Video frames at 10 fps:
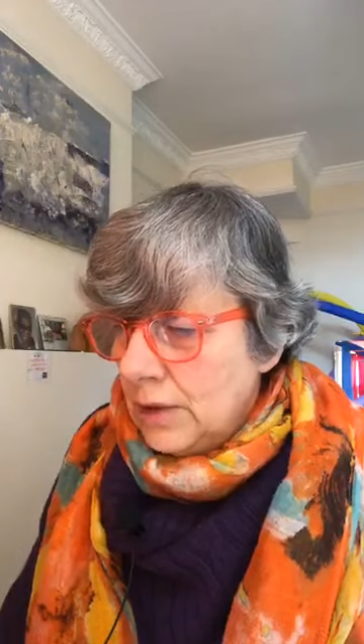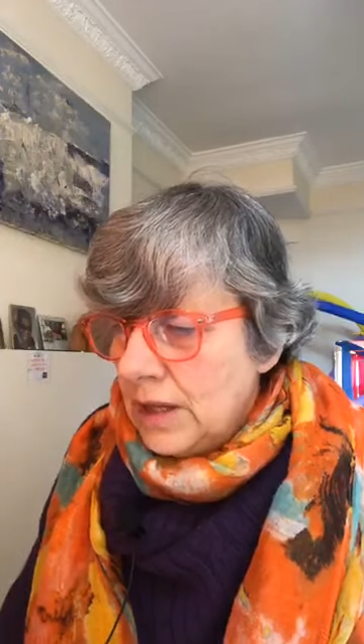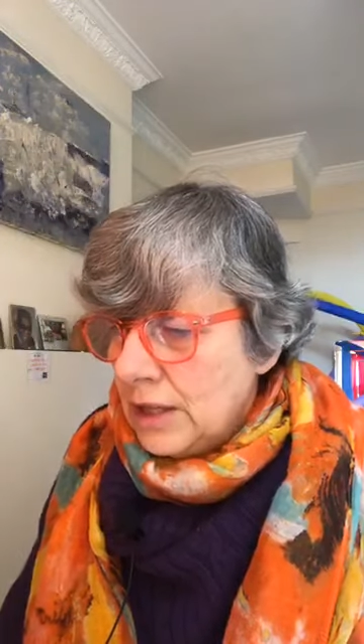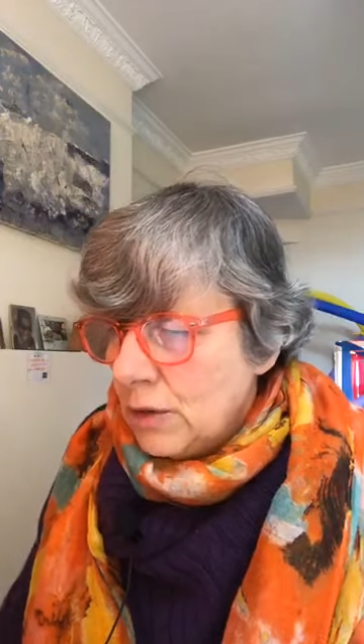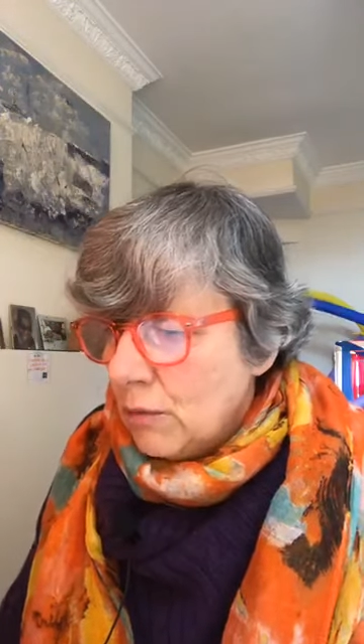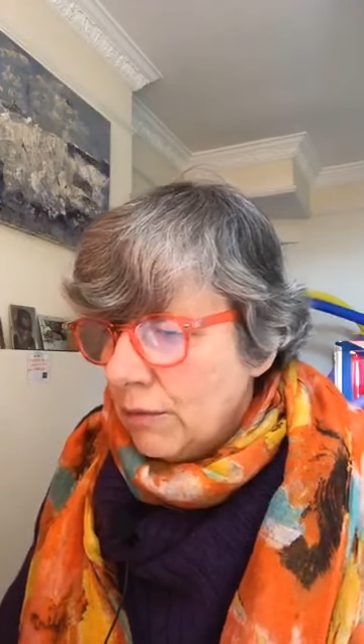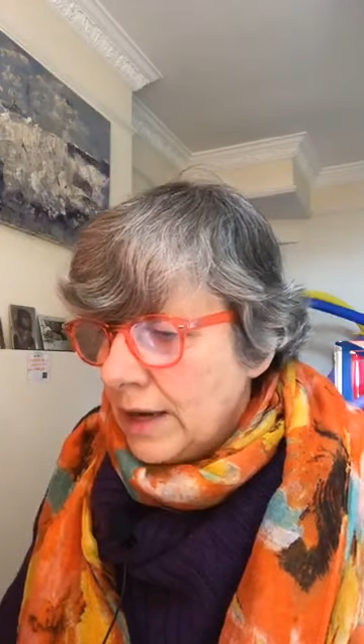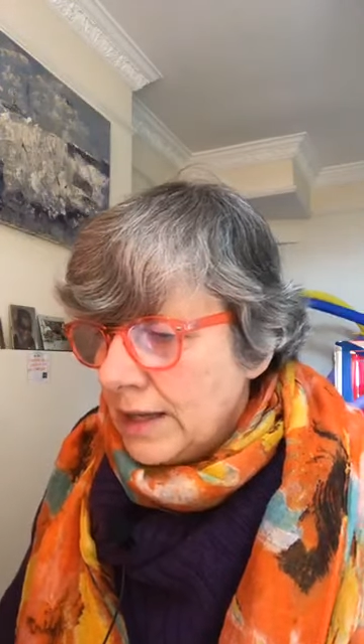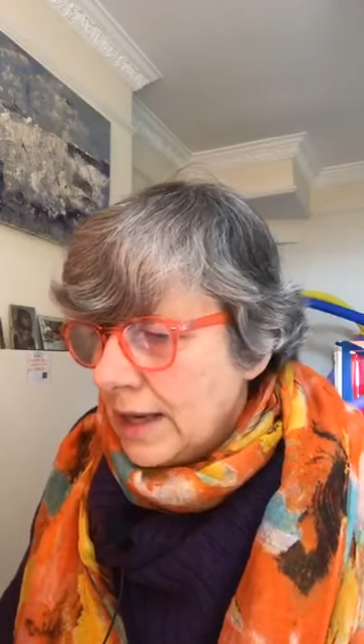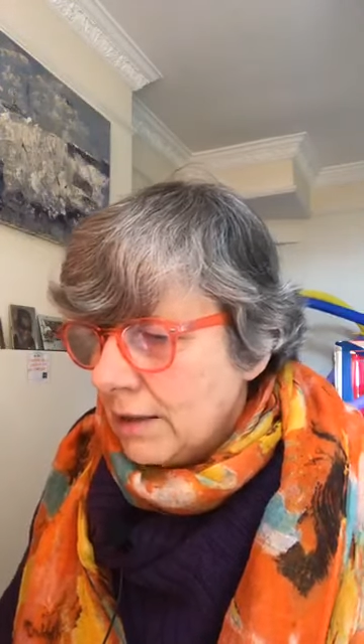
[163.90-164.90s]
But then it's all
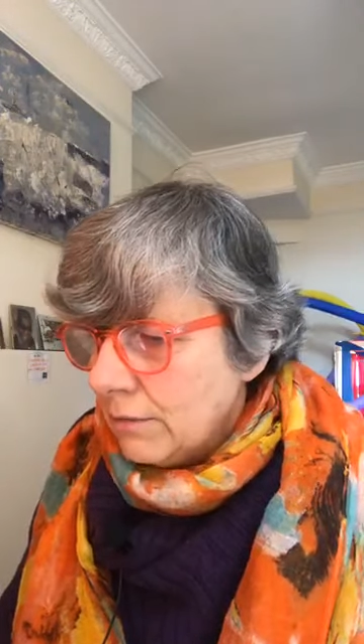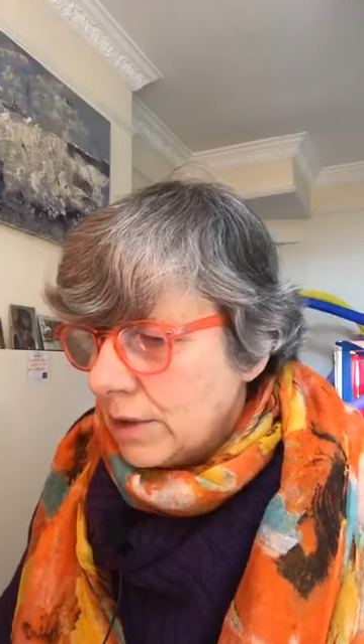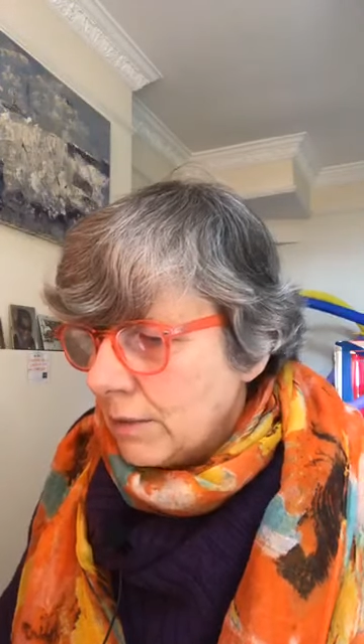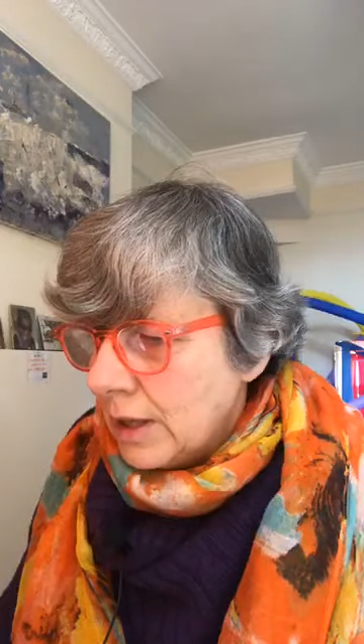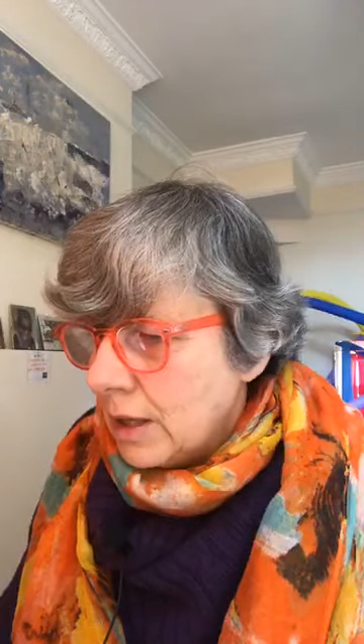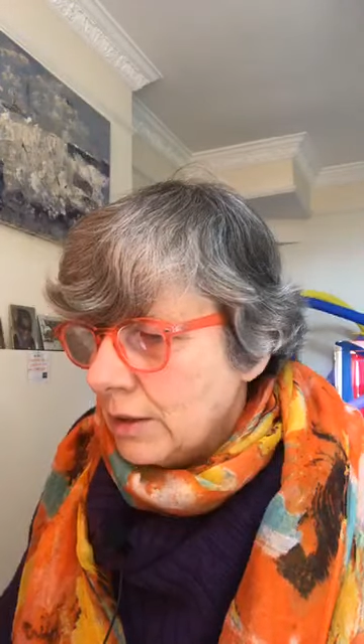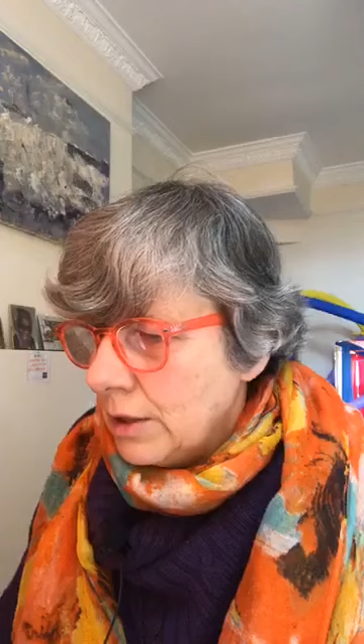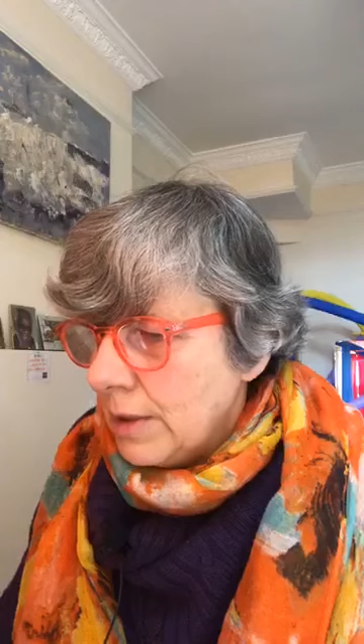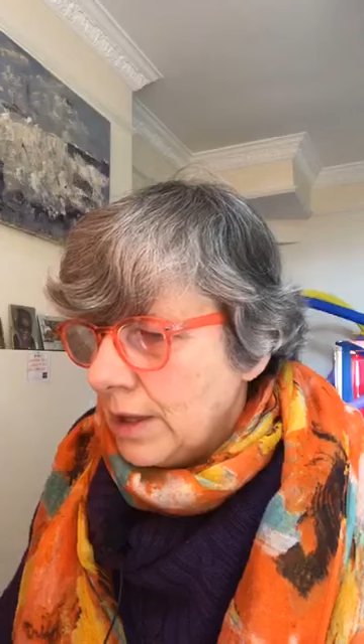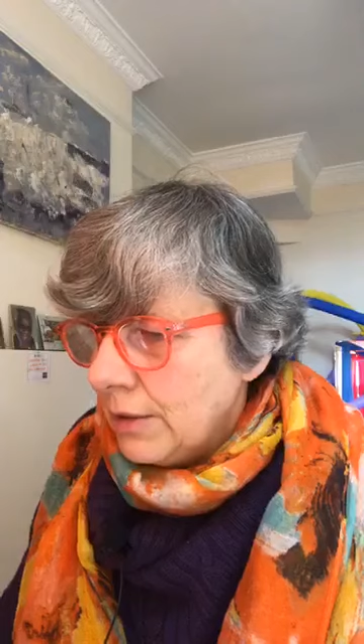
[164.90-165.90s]
greyed out, so I
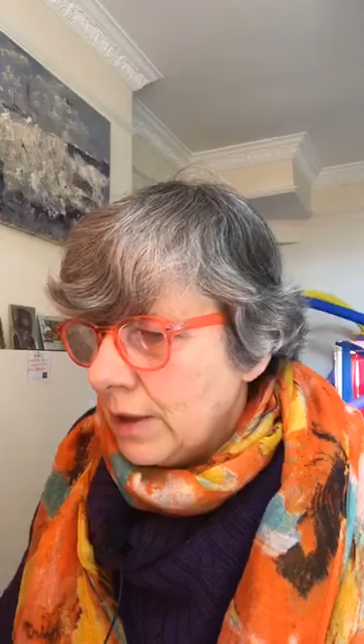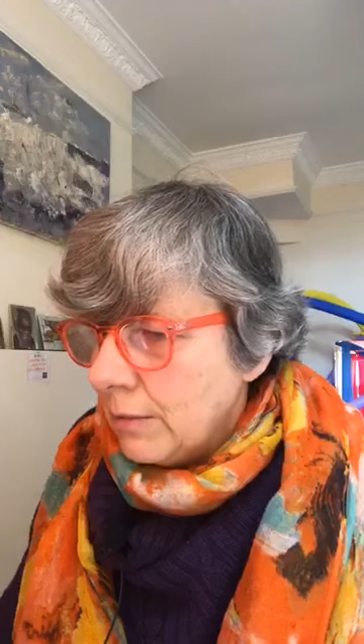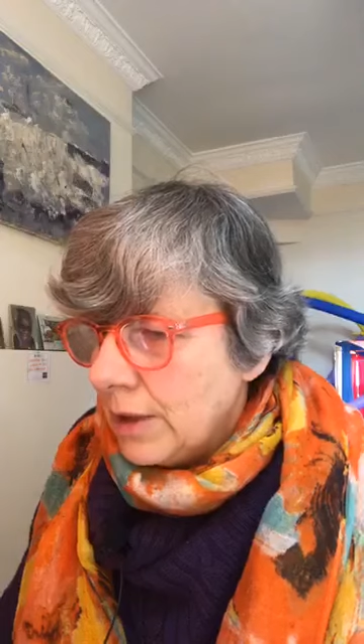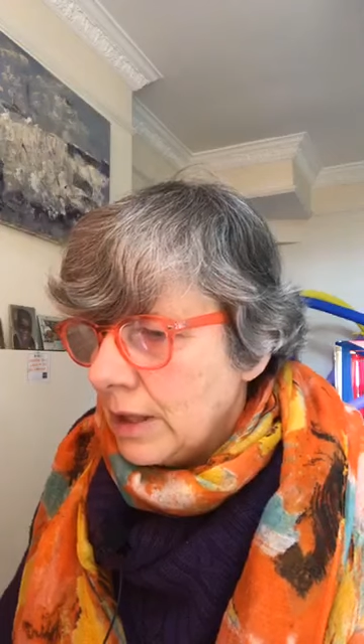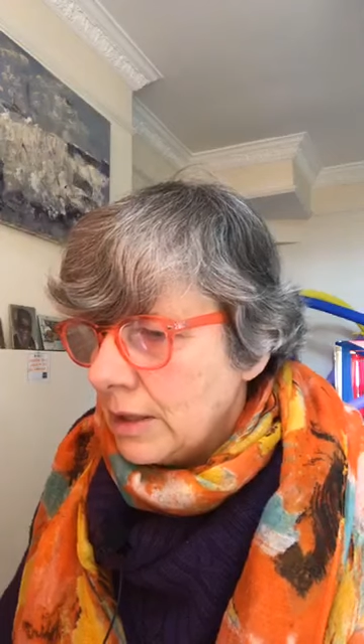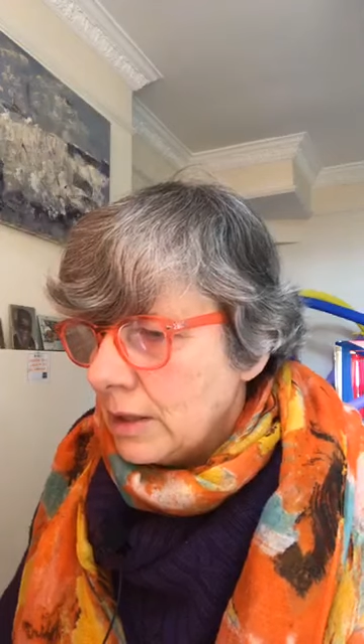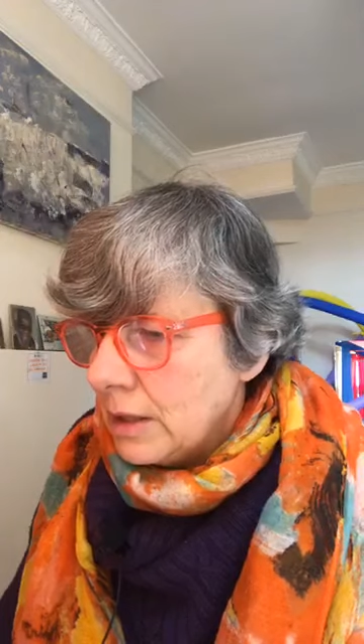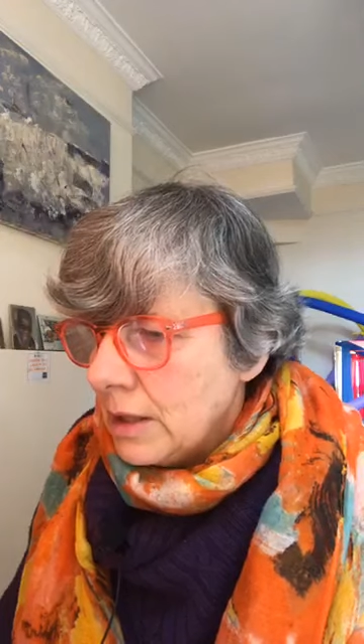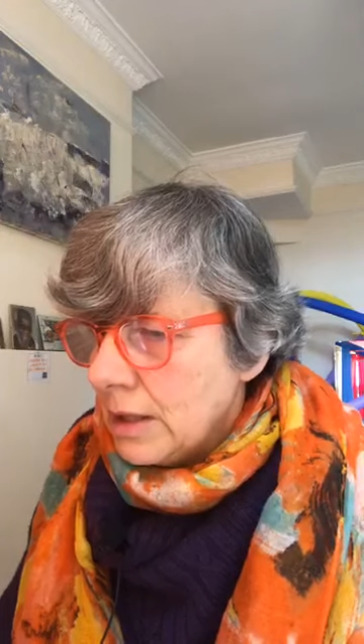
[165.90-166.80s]
can't do anything with it.